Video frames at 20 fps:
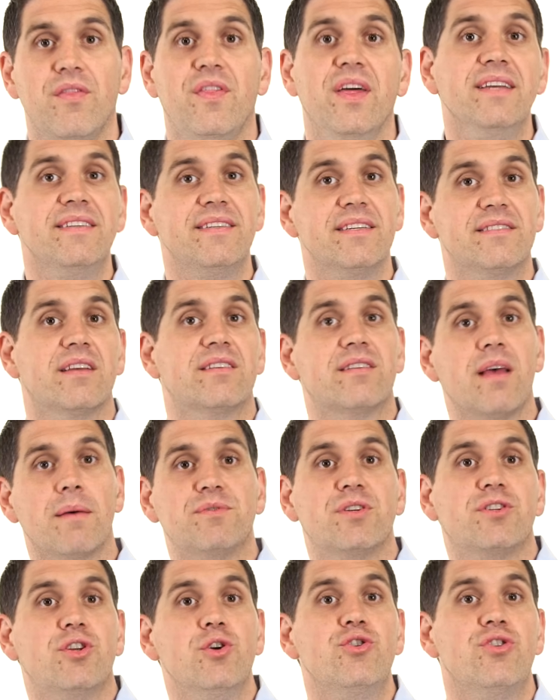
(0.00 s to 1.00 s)
This is the
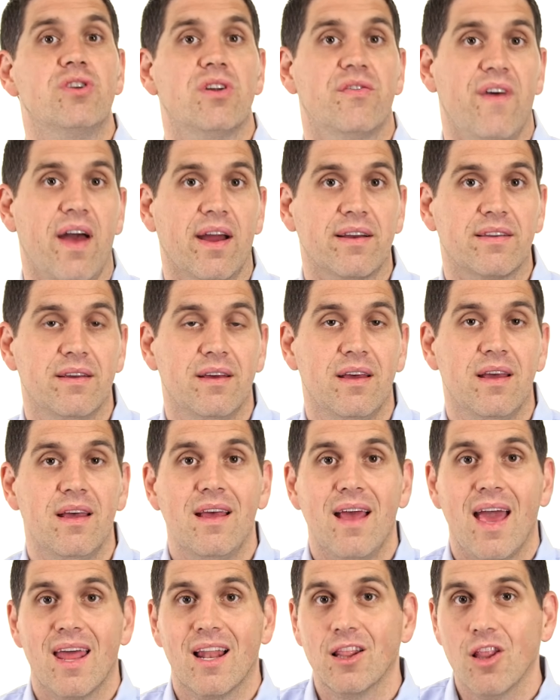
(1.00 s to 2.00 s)
substitution effect.
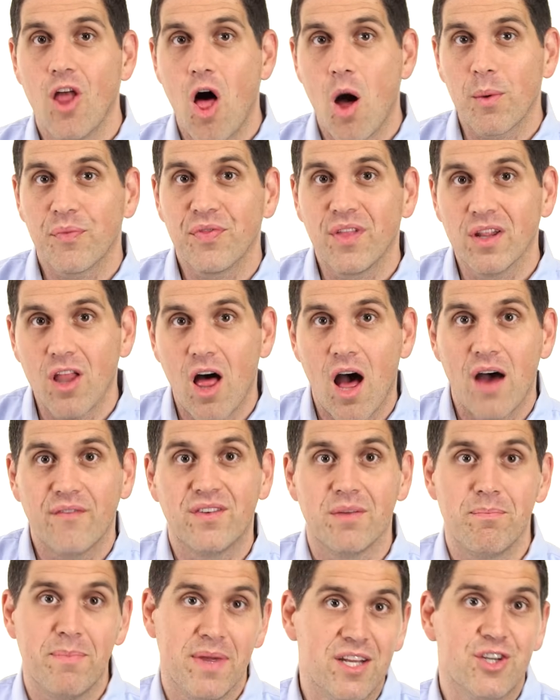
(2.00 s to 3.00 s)
And along with the law of
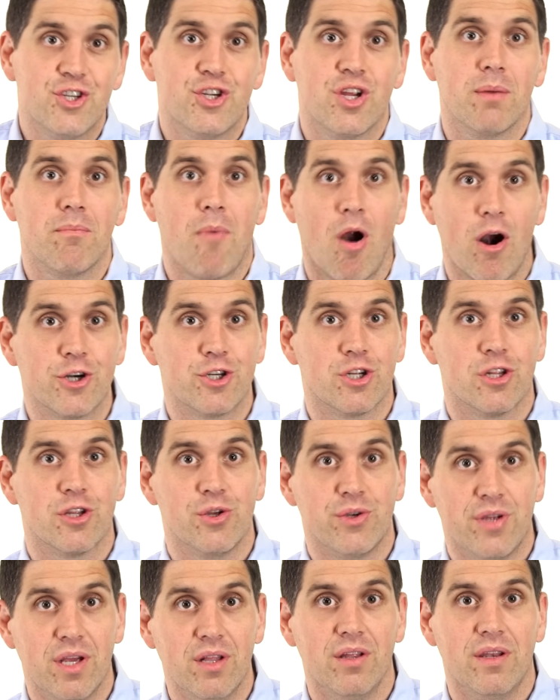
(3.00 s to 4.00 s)
diminishing marginal
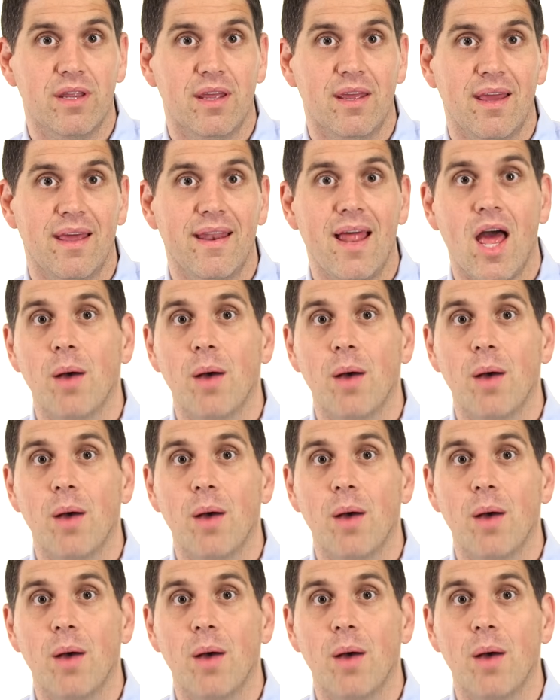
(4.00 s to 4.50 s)
utility, it